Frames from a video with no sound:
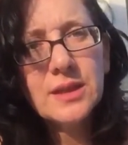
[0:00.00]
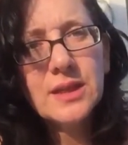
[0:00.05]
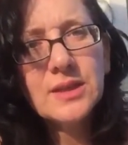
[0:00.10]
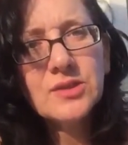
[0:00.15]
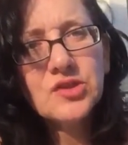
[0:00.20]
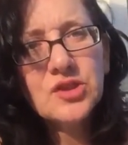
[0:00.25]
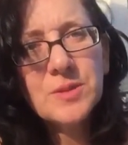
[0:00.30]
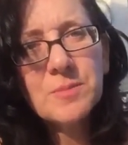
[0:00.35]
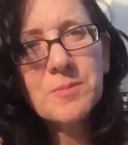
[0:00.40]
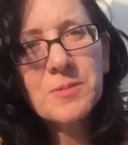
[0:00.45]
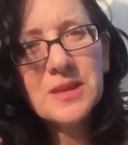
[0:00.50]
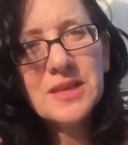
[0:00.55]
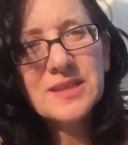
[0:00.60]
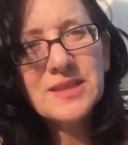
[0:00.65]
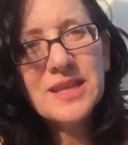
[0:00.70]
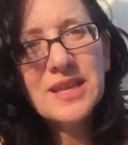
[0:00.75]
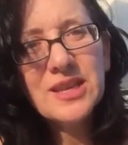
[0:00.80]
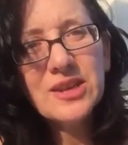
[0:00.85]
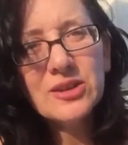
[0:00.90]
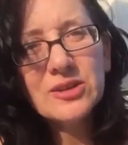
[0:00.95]
can ship
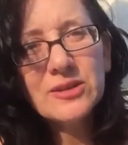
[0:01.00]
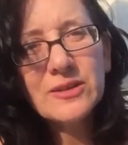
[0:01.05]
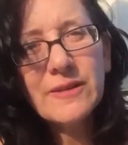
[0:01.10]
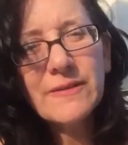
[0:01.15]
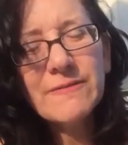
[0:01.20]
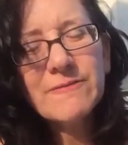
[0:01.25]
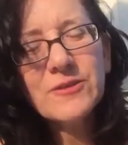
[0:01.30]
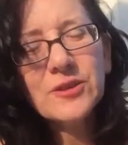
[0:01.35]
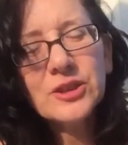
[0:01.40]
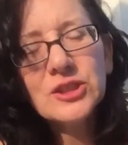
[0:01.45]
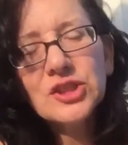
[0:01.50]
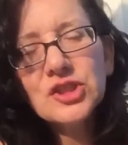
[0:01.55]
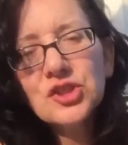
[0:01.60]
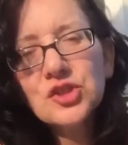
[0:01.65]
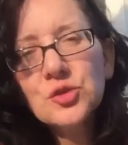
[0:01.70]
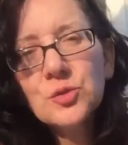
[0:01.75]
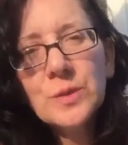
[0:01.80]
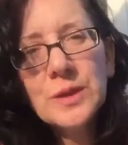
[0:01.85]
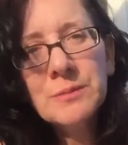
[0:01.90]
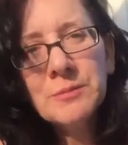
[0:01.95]
things here for
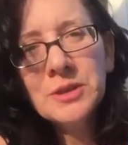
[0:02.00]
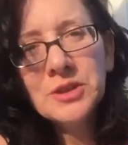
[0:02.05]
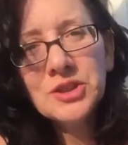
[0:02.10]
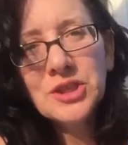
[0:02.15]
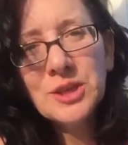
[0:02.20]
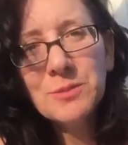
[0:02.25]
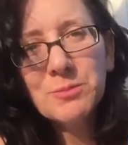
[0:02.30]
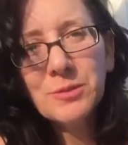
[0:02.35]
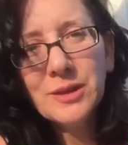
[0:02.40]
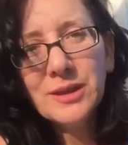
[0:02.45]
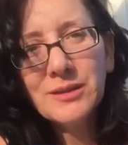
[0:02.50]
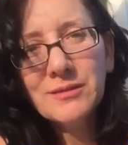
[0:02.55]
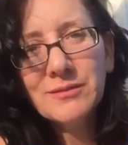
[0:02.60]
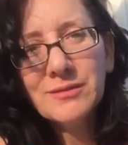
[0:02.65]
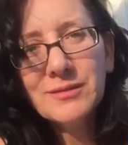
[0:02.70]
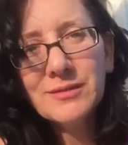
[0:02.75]
extremely cheaply.